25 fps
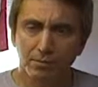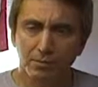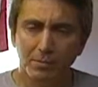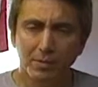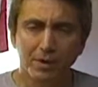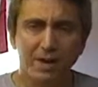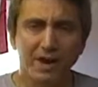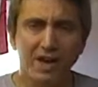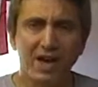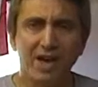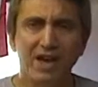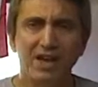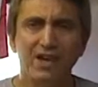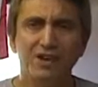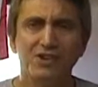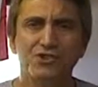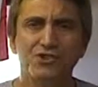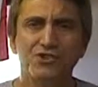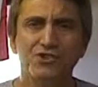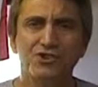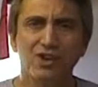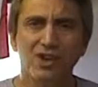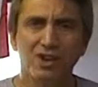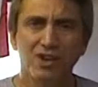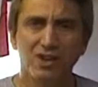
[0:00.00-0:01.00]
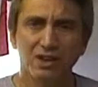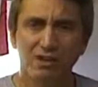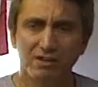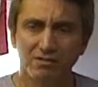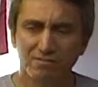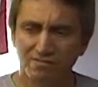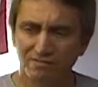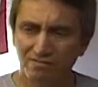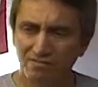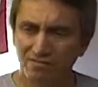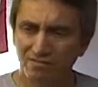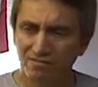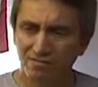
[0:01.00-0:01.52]
No matter how you shake Maybe it. Maybe
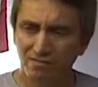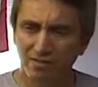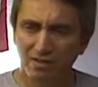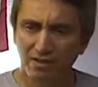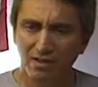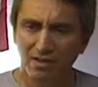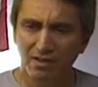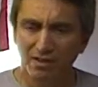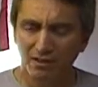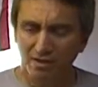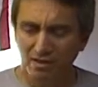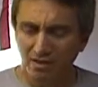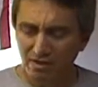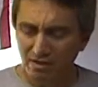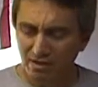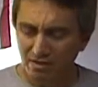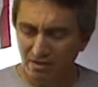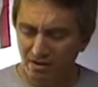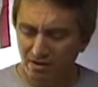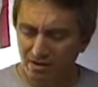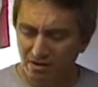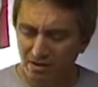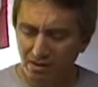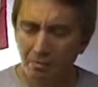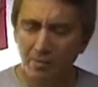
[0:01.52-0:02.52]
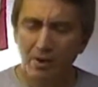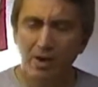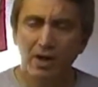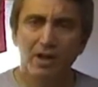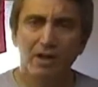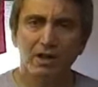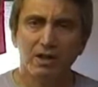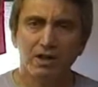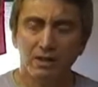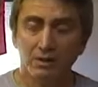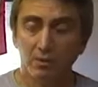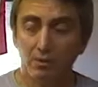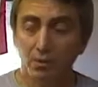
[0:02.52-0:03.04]
they're trying to save space. No
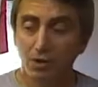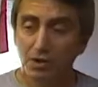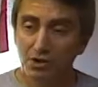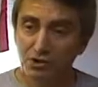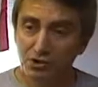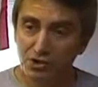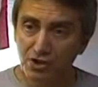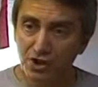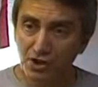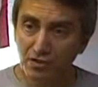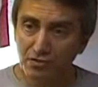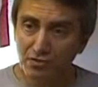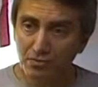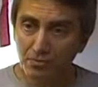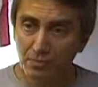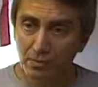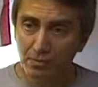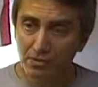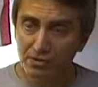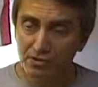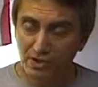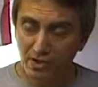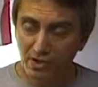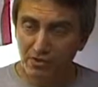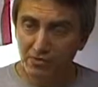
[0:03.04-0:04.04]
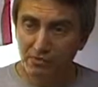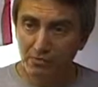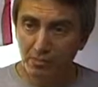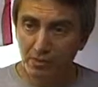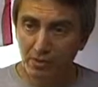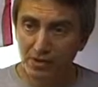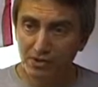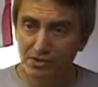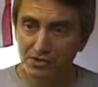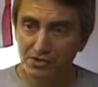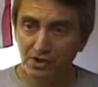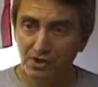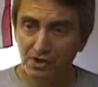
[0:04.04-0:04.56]
matter, days. you want to save, save
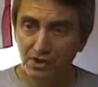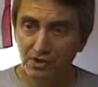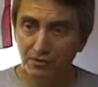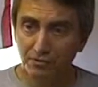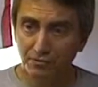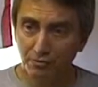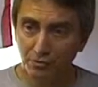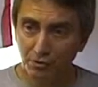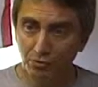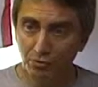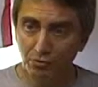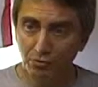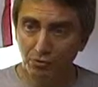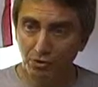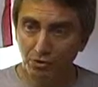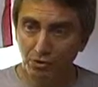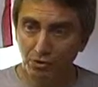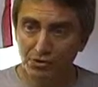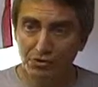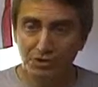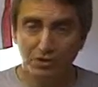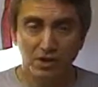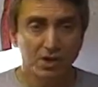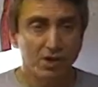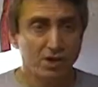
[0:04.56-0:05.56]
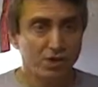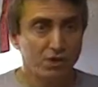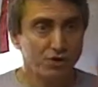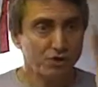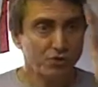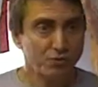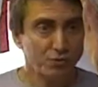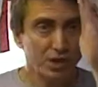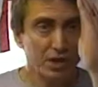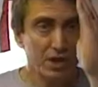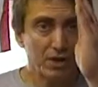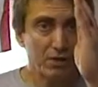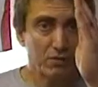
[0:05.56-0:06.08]
space and funeral costs?
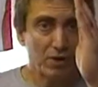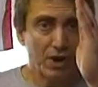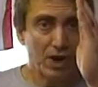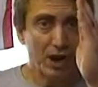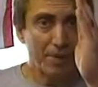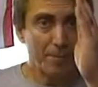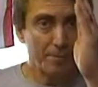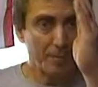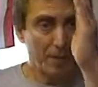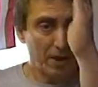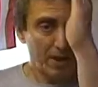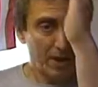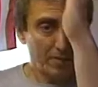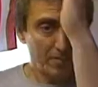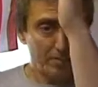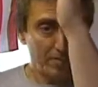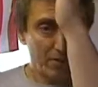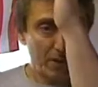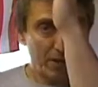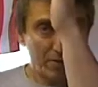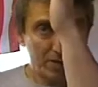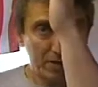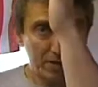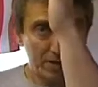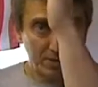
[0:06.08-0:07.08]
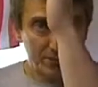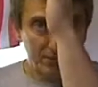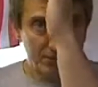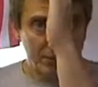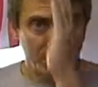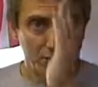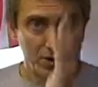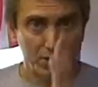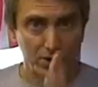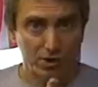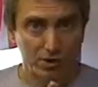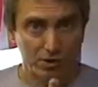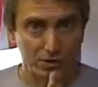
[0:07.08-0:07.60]
Shrink wrap and bury them
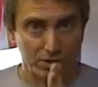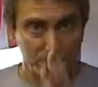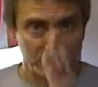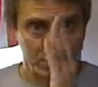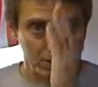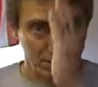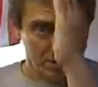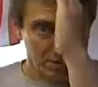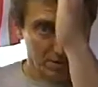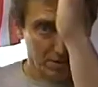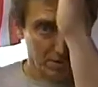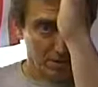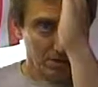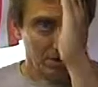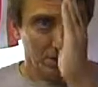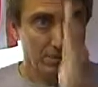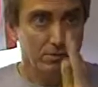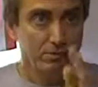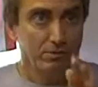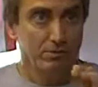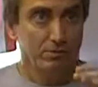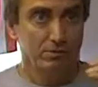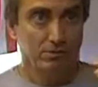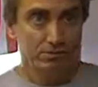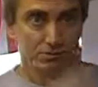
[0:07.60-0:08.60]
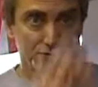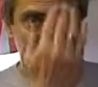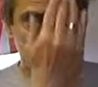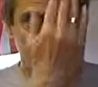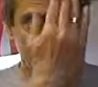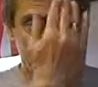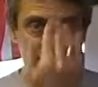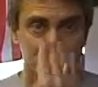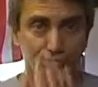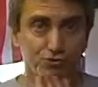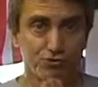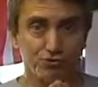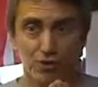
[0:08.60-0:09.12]
vertically. The
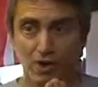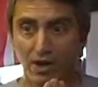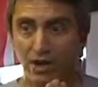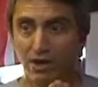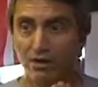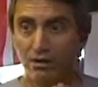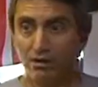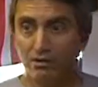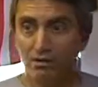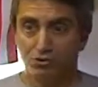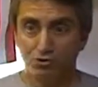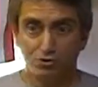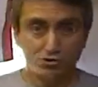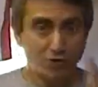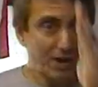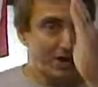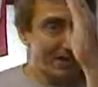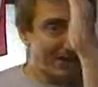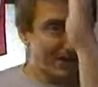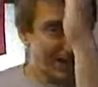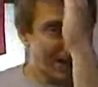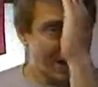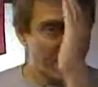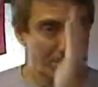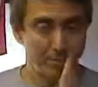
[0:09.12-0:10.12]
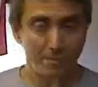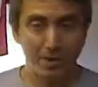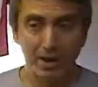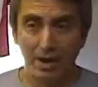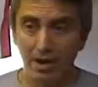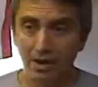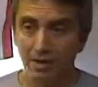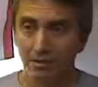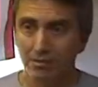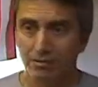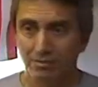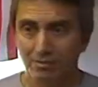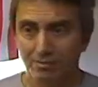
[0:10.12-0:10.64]
Jews do straight, that, don't they? Straight down, man.